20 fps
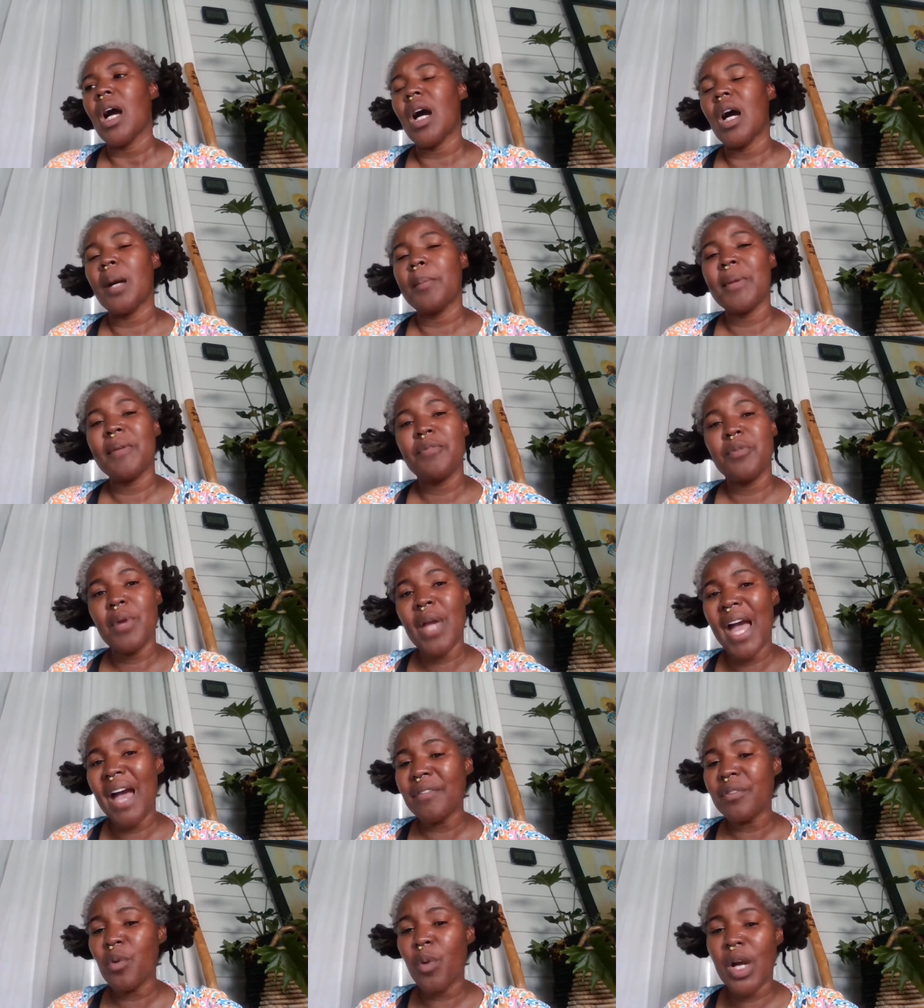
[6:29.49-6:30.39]
If you
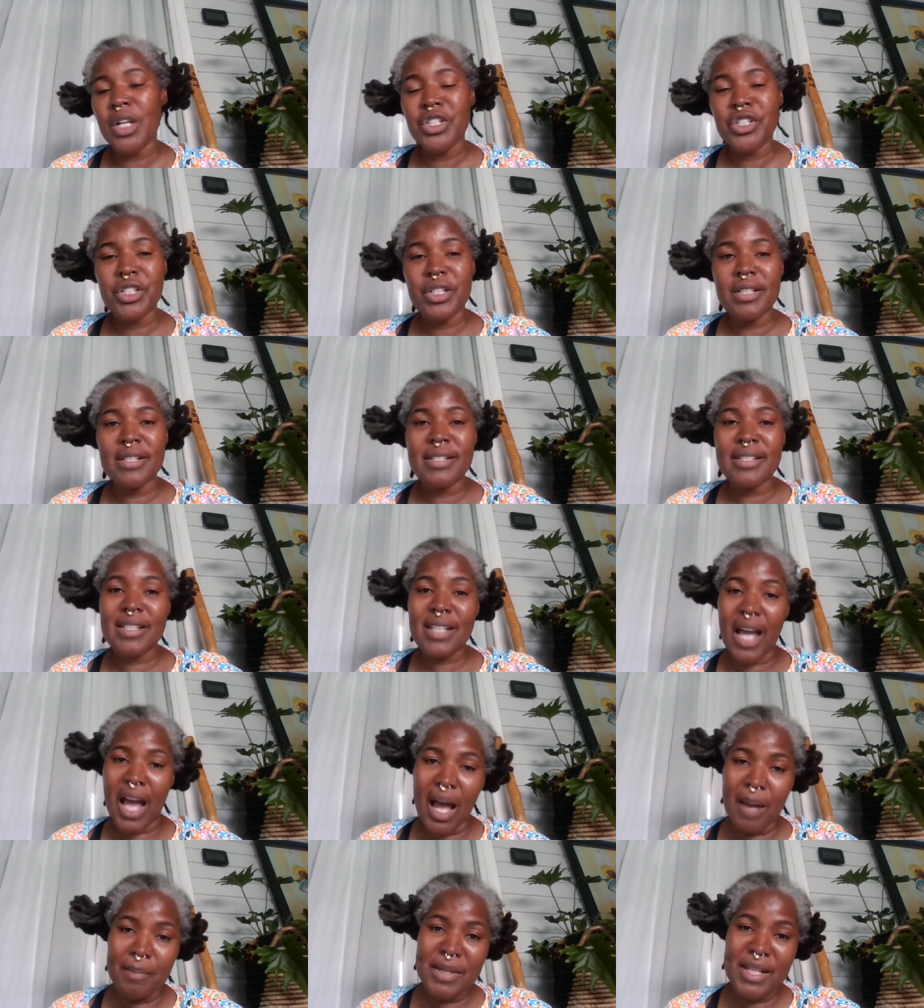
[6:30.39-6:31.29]
have questions,
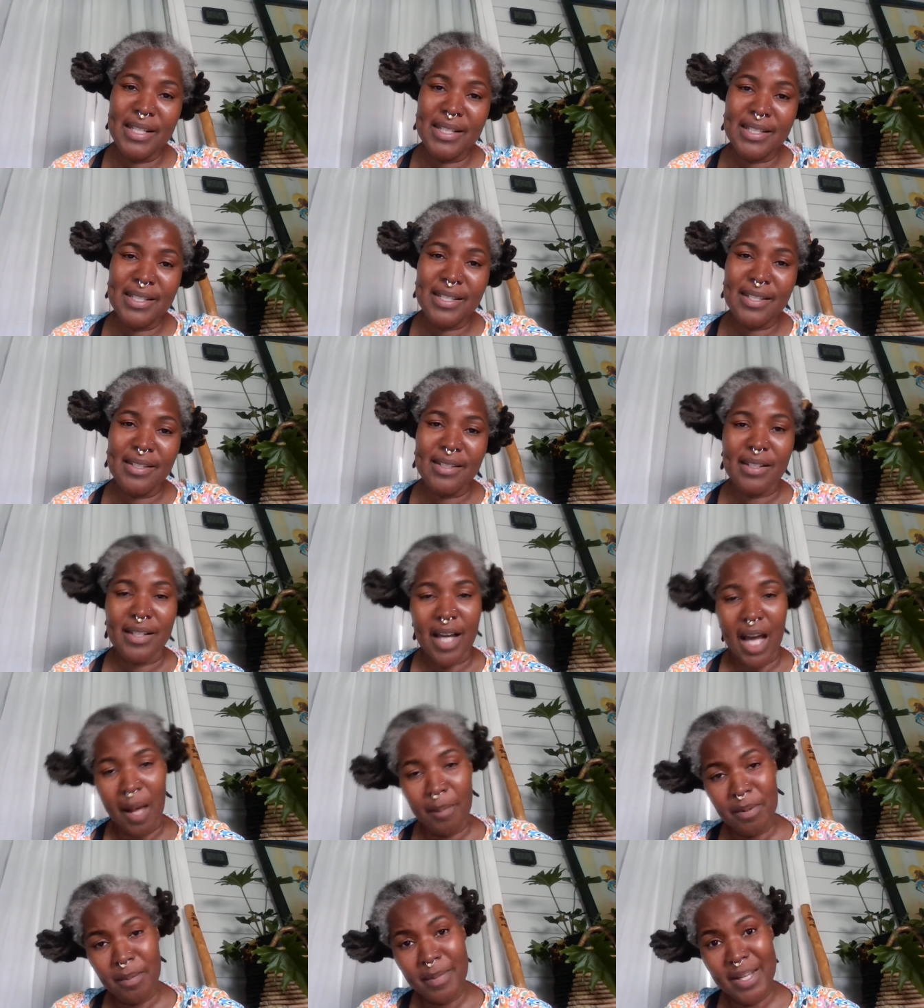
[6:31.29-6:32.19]
comments,
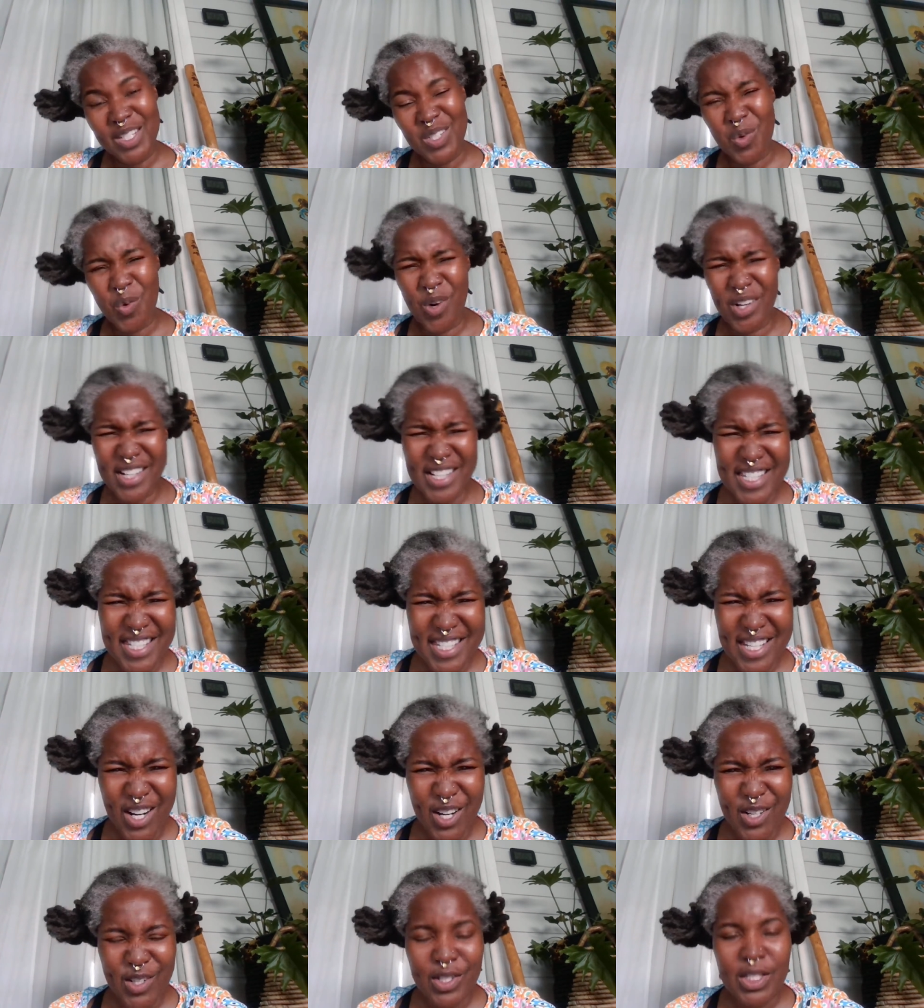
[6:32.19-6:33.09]
compliments, or
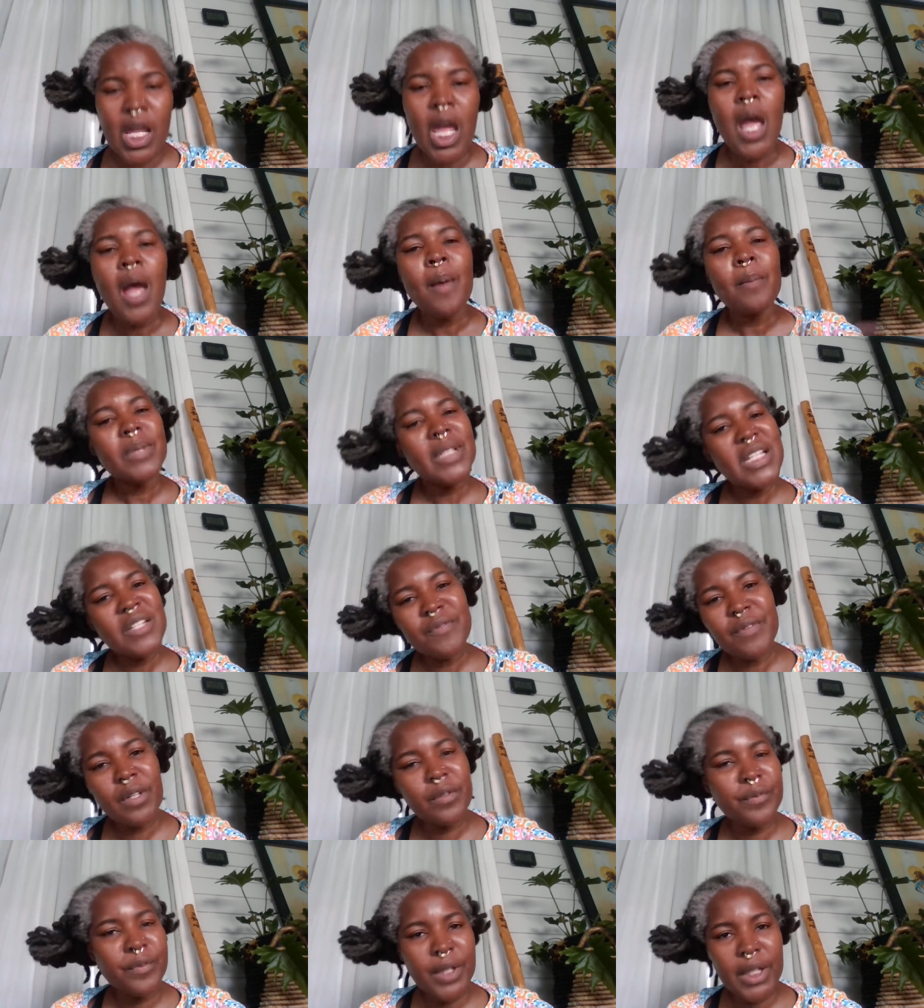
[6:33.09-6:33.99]
concerns, please
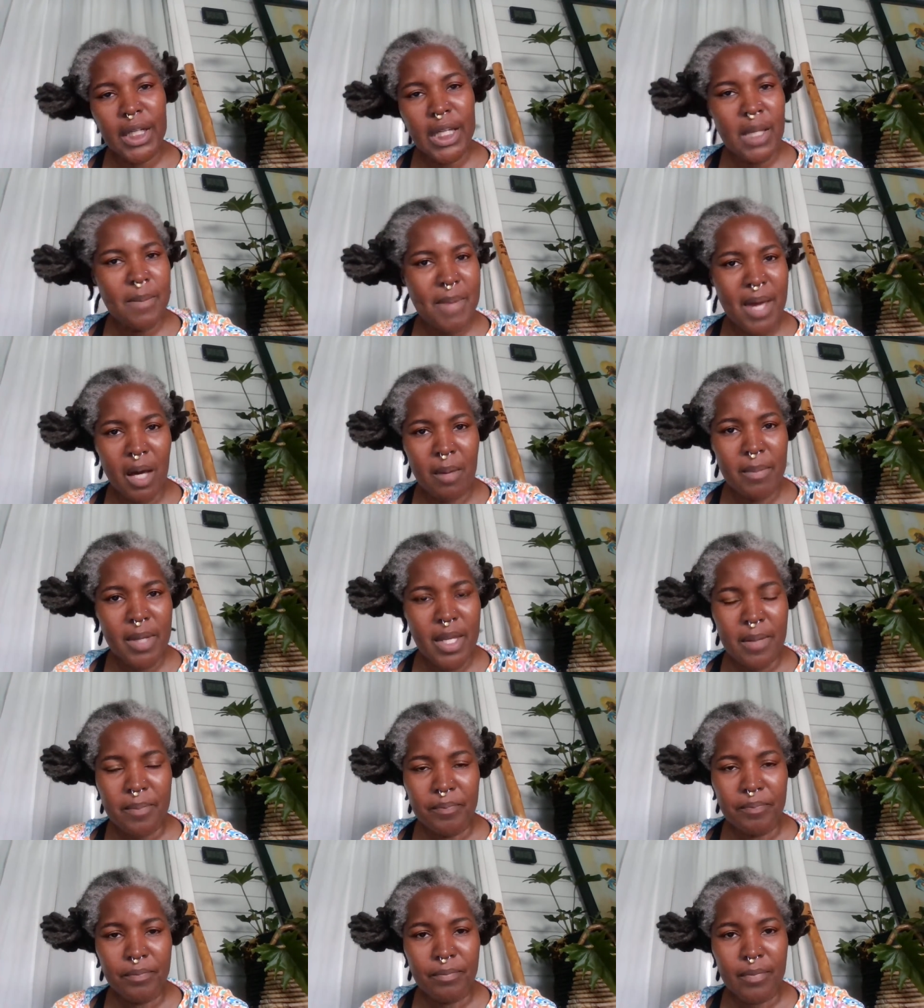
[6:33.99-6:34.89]
feel free to email
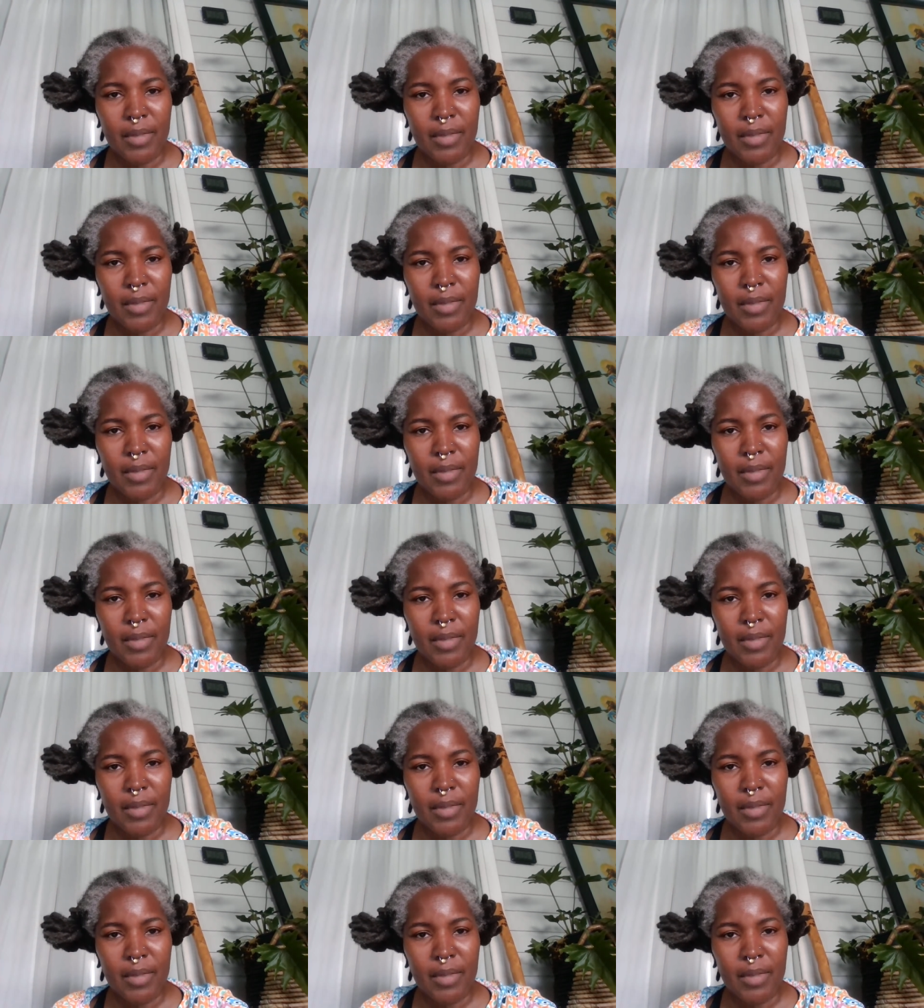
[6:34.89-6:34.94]
me.